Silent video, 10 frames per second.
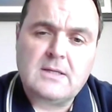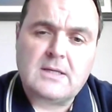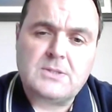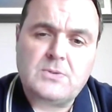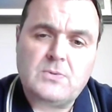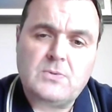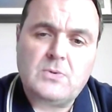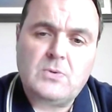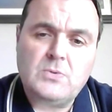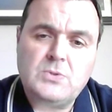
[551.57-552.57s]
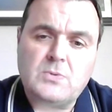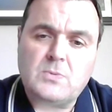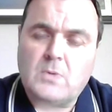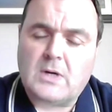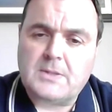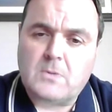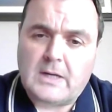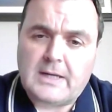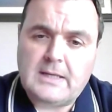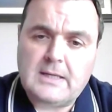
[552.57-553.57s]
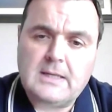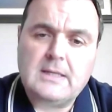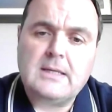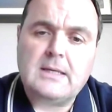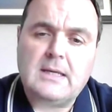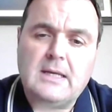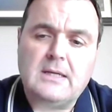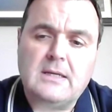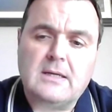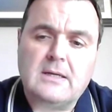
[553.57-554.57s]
as to who's doing what, why in